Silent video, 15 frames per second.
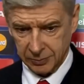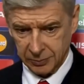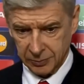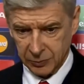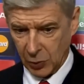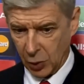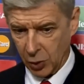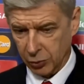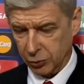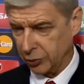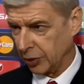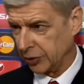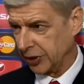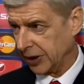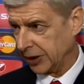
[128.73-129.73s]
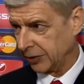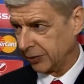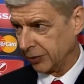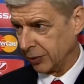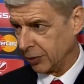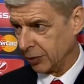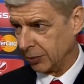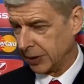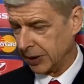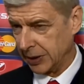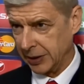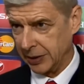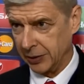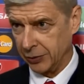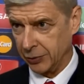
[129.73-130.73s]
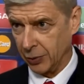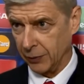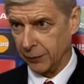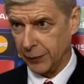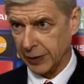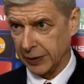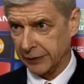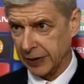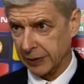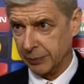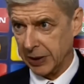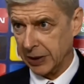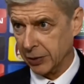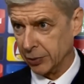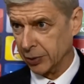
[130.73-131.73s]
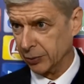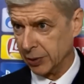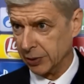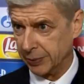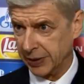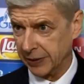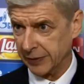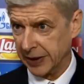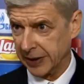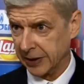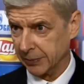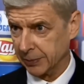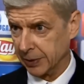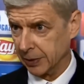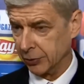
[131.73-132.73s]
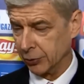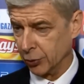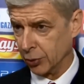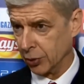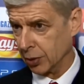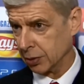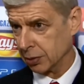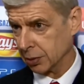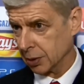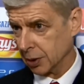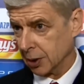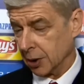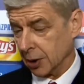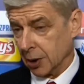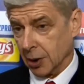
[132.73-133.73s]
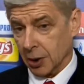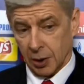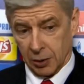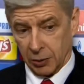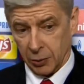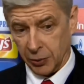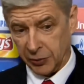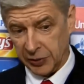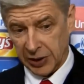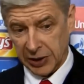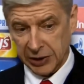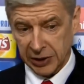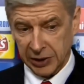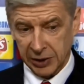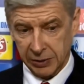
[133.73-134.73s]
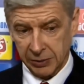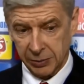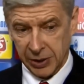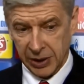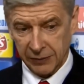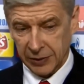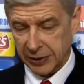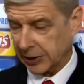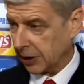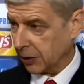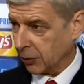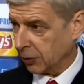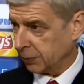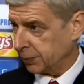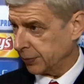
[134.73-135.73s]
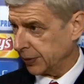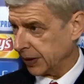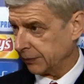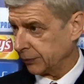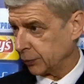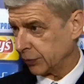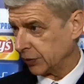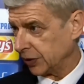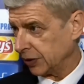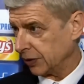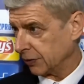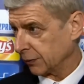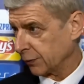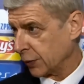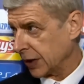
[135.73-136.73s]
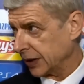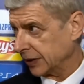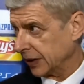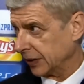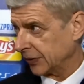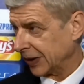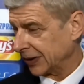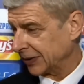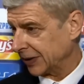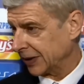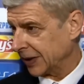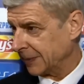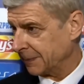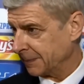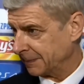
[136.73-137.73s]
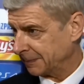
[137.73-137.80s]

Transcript: No, not yet. No, I don't think that Bellerin will be available, nor Koscielny. We have a little hope. We have to see on Friday, Saturday.